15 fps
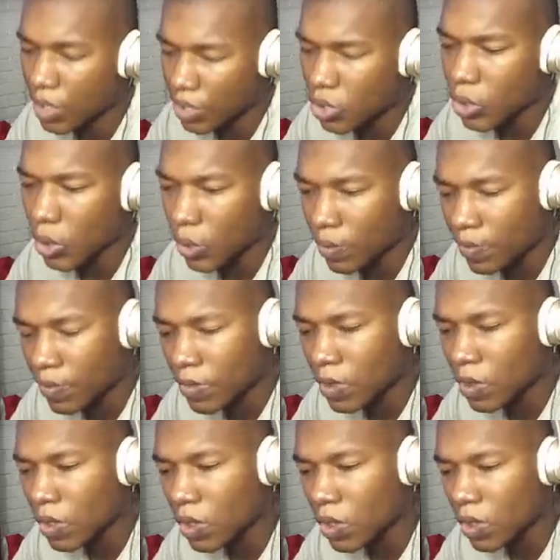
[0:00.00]
And then True. if it's too
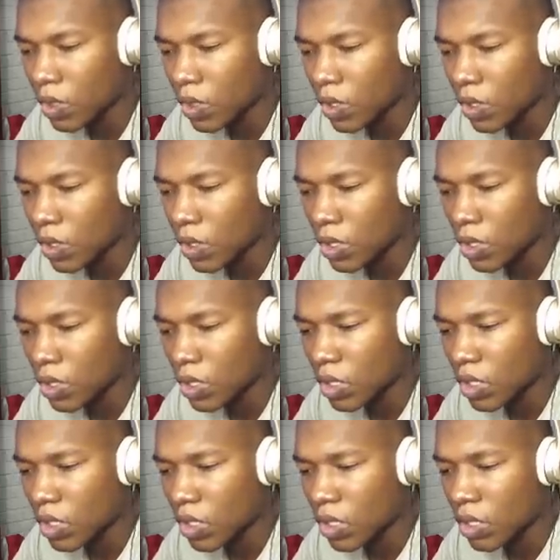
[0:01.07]
far arcade,
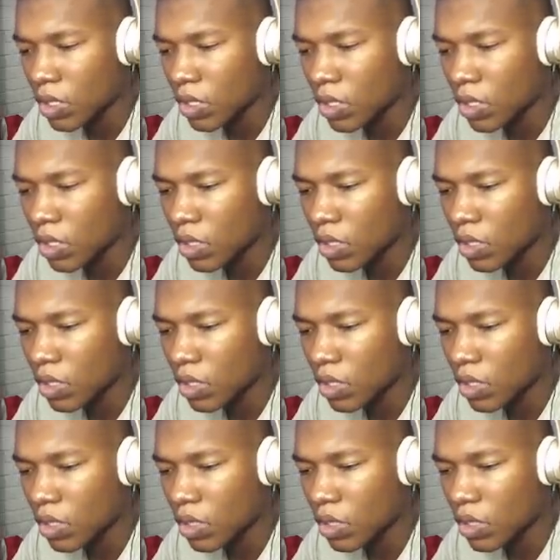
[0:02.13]
it's just
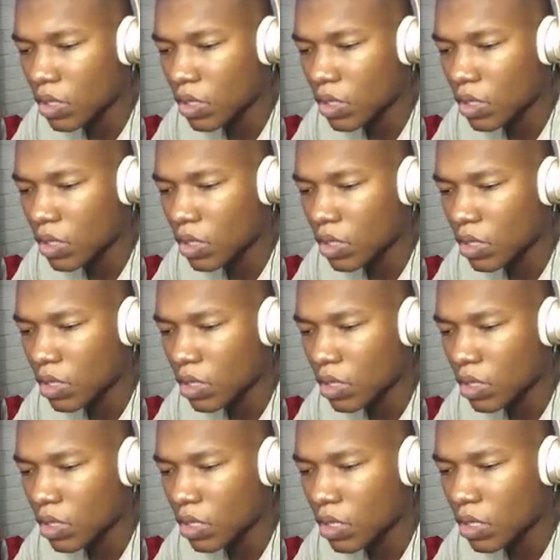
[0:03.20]
wonky and it's not fun to
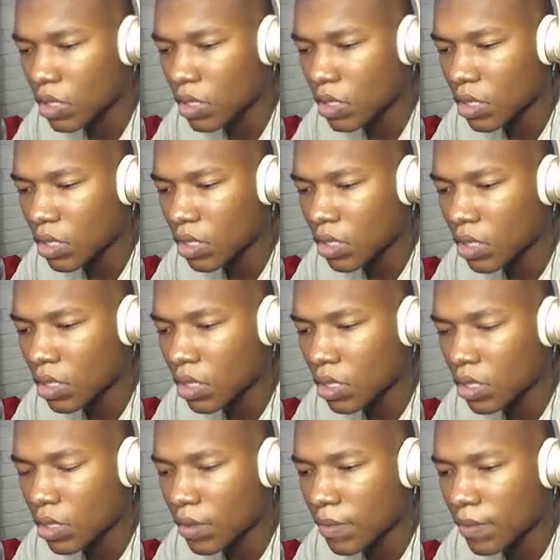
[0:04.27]
play either. There's a
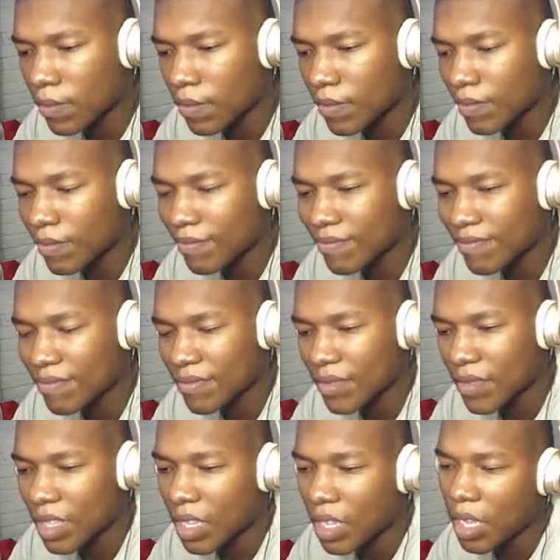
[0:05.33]
lot of aspects of this game
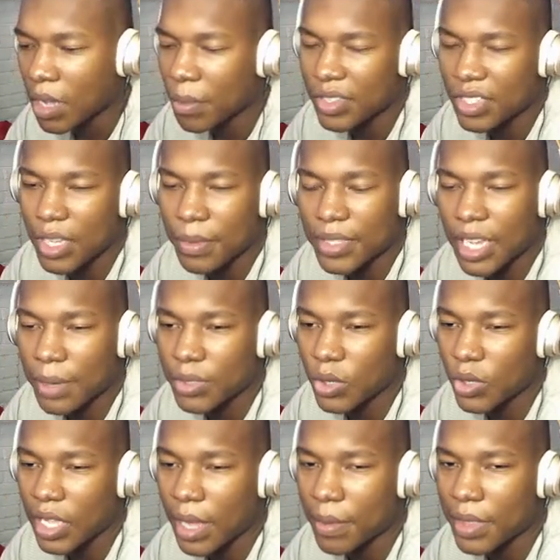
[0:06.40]
that live up. But sometimes
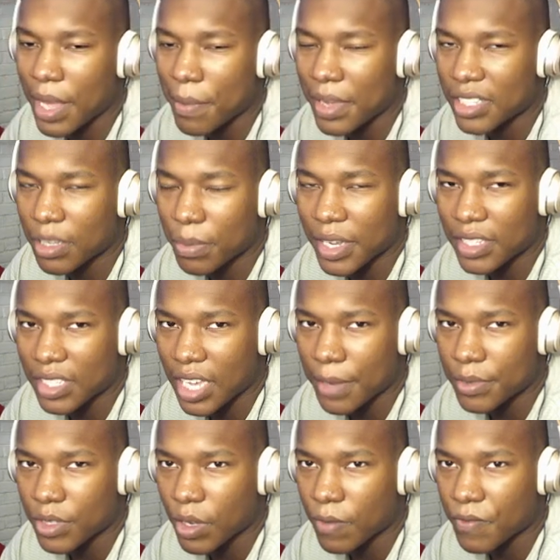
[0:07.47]
though, that that makes the best
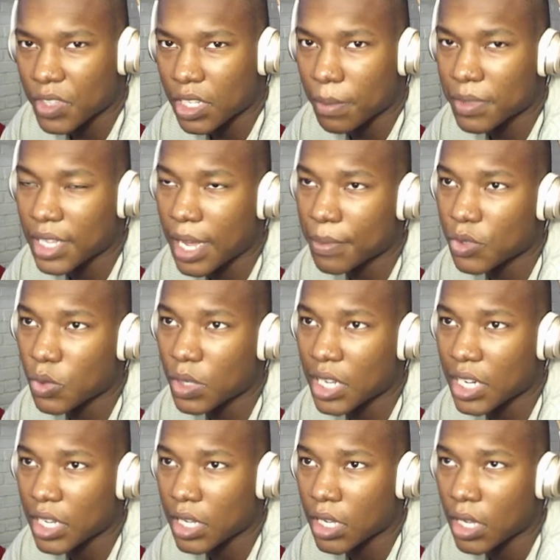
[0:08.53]
games though. Sometimes you
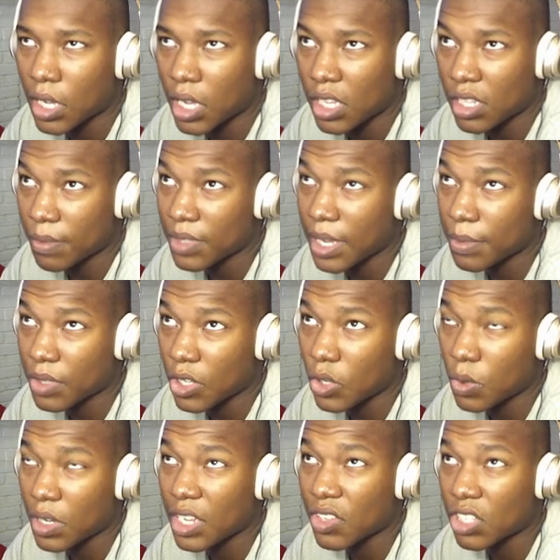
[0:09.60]
need it. Sometimes
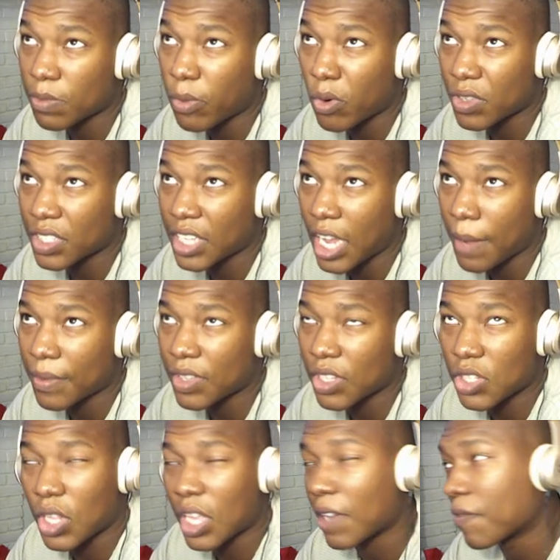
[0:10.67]
like you need a sports game.
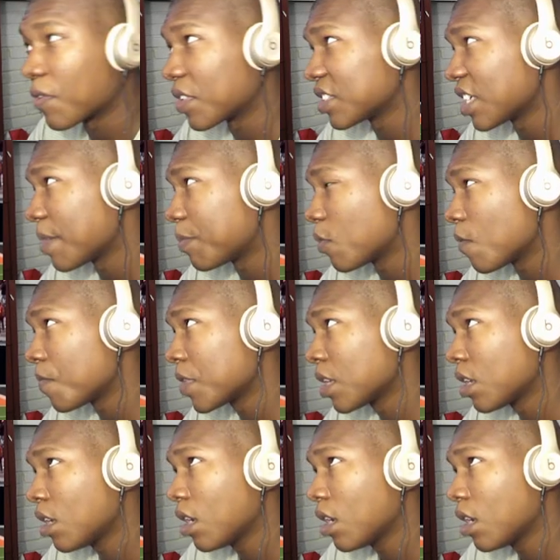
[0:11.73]
So like for example,